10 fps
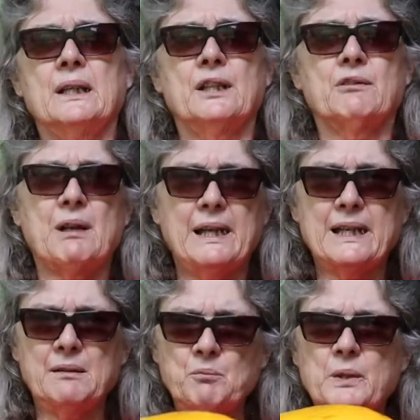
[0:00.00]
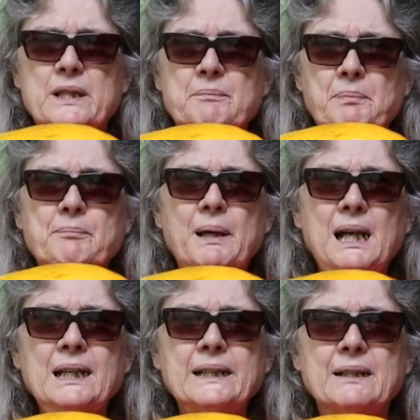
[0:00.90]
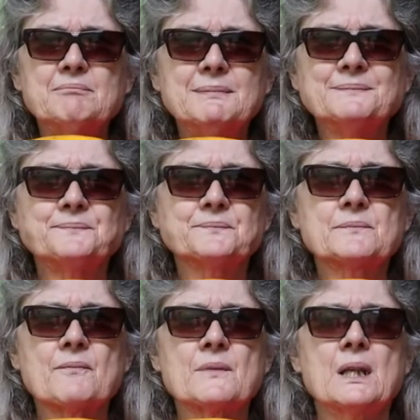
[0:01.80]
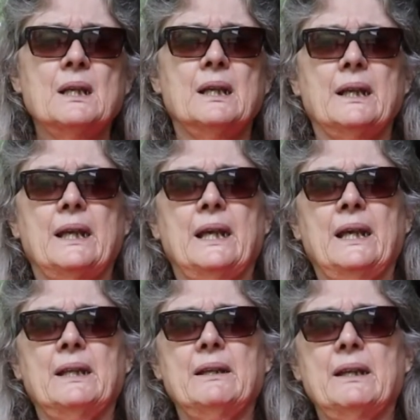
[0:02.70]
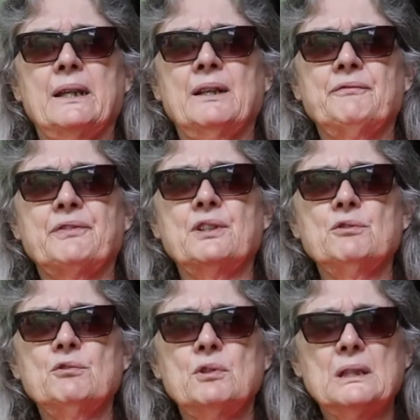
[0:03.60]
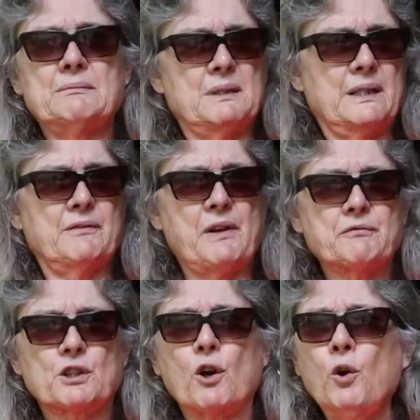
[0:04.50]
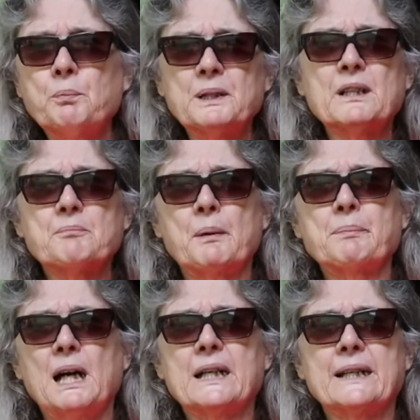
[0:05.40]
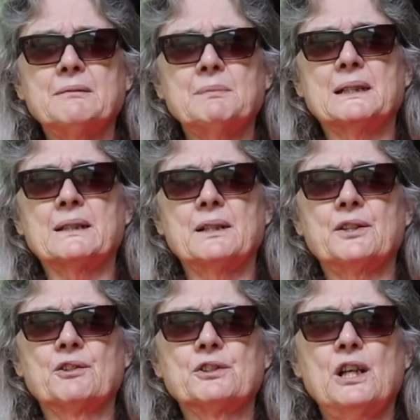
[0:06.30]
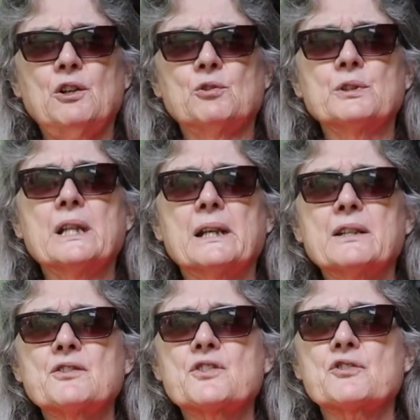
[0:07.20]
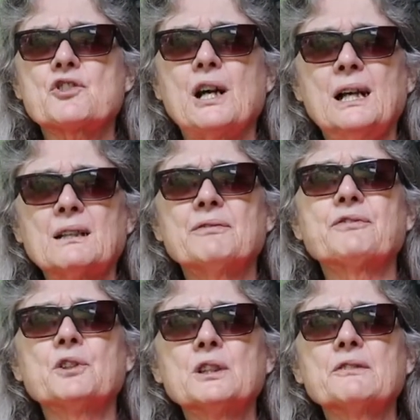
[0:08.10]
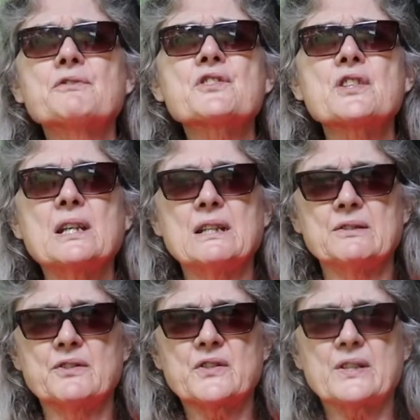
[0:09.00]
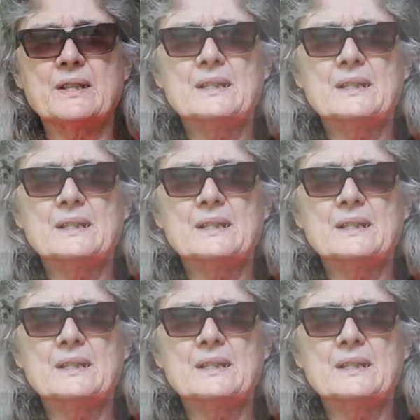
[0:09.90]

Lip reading: Here I am with the papaya, and if you have ever opened a papaya, you'll know that it's chock full of seeds.